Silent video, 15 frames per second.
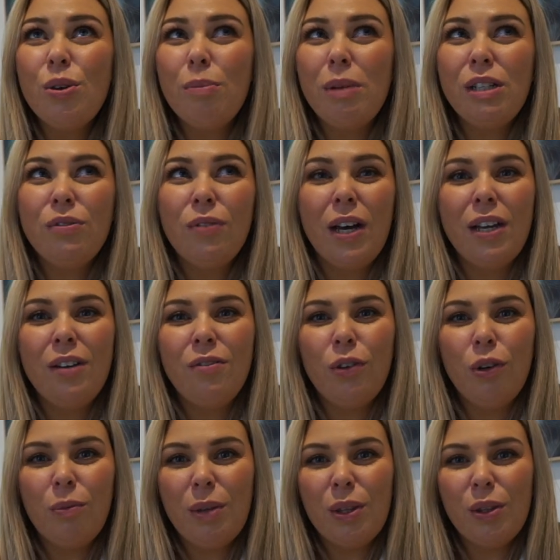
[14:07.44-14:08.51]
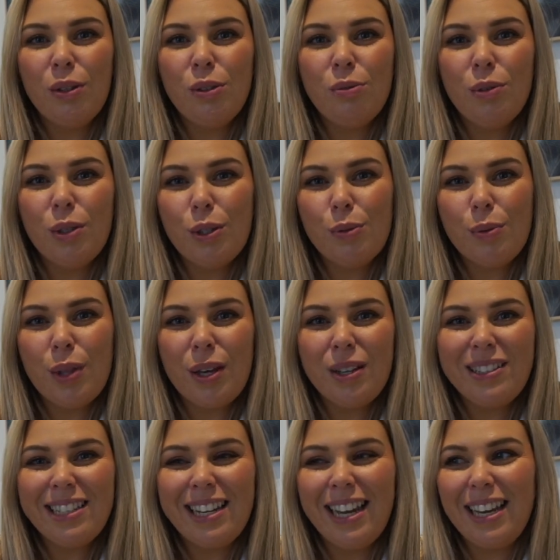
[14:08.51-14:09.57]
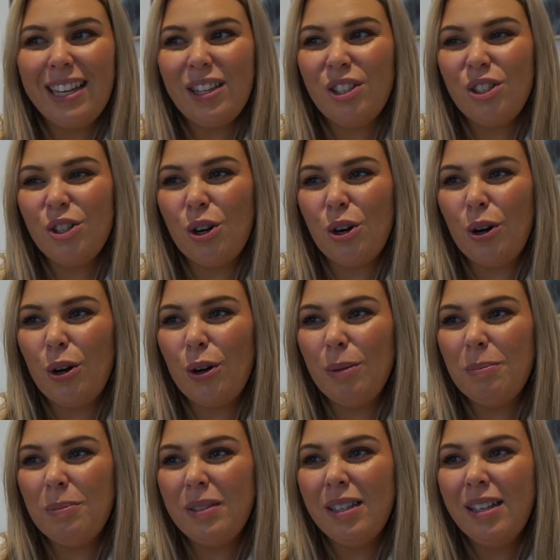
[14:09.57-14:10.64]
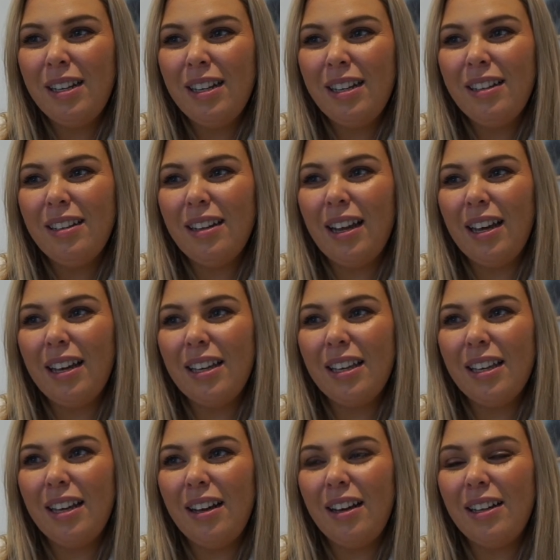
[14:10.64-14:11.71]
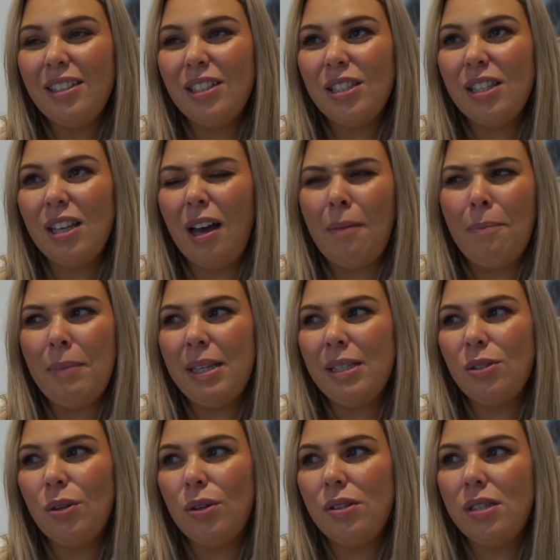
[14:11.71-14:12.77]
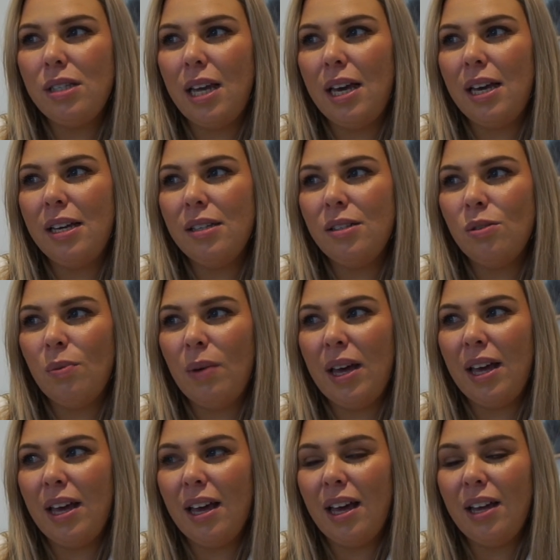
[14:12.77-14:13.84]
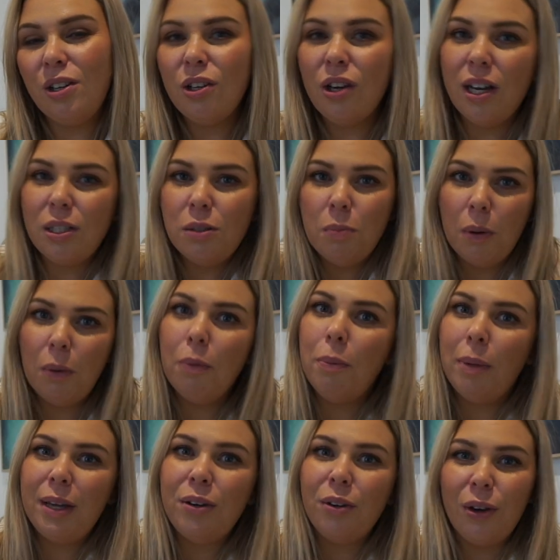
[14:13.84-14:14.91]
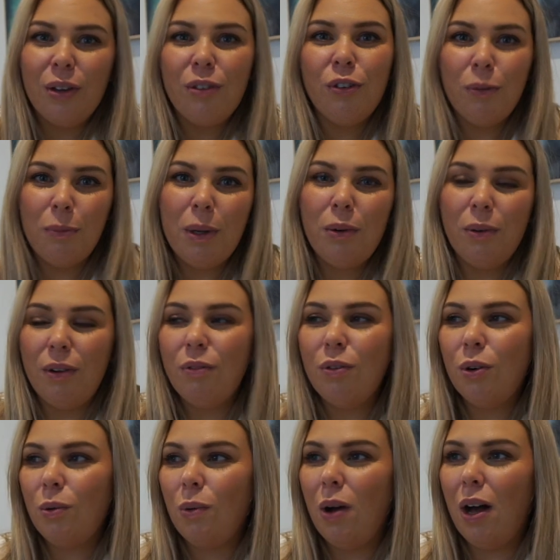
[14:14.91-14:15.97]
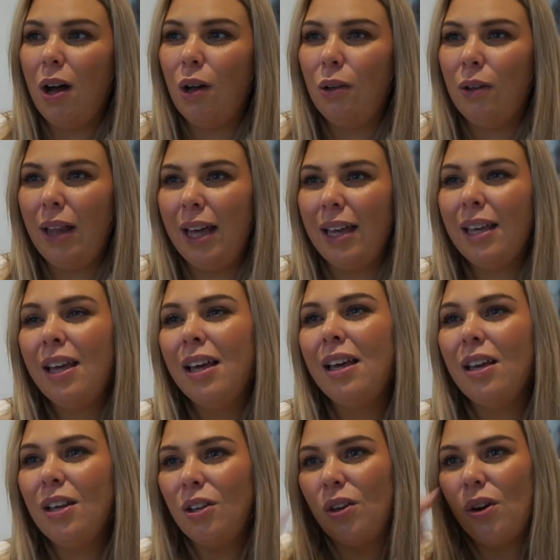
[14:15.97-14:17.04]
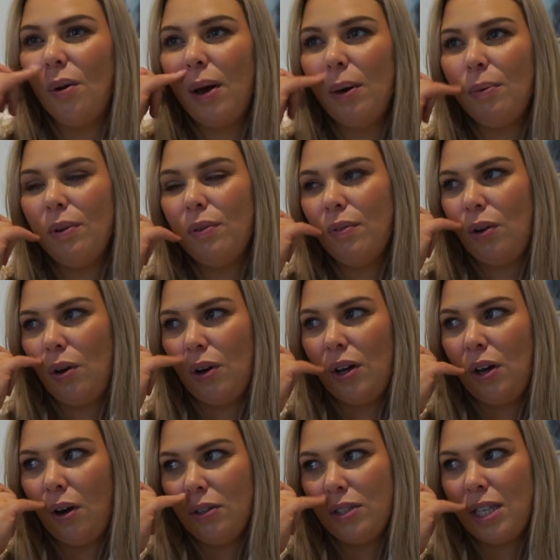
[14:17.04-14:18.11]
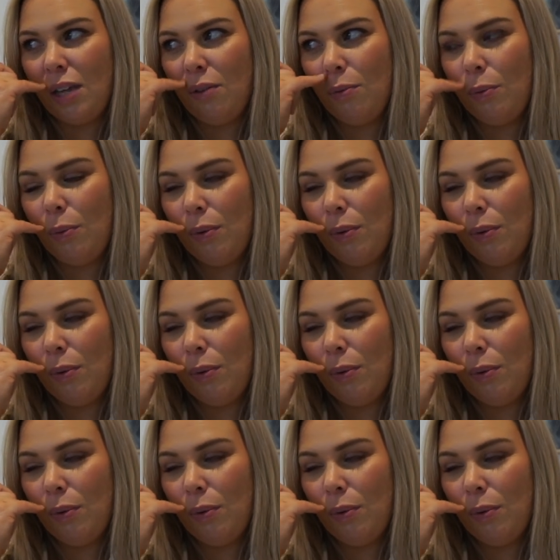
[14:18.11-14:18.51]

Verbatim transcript: much fun filming those reels with her today at the shops. Like I just, I miss those days where, and you guys probably know if you've been around for a while, like, you know, I would have got together